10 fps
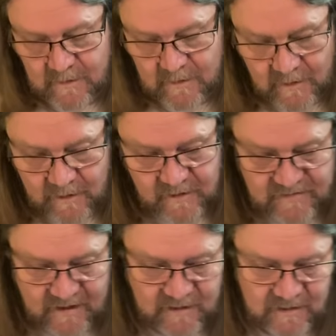They're going to
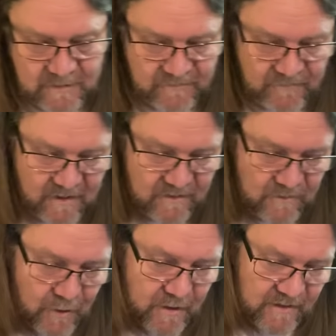take a leap of faith.
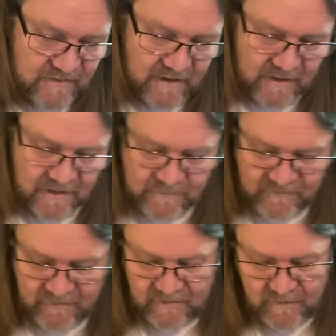You're going to take a leap of
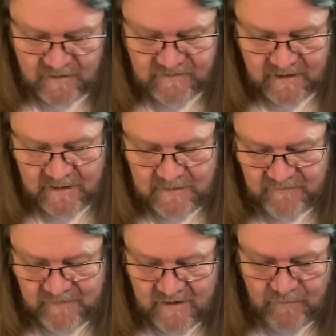faith. They're going to take a leap of
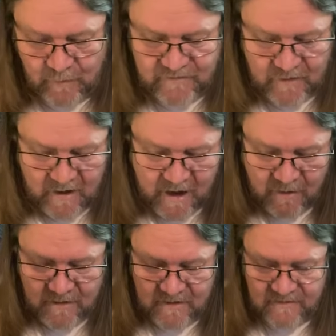faith towards their
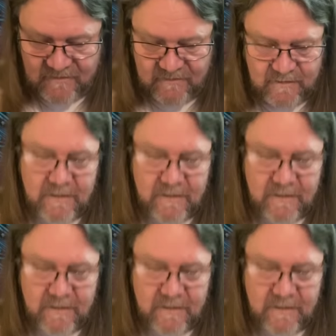Aries.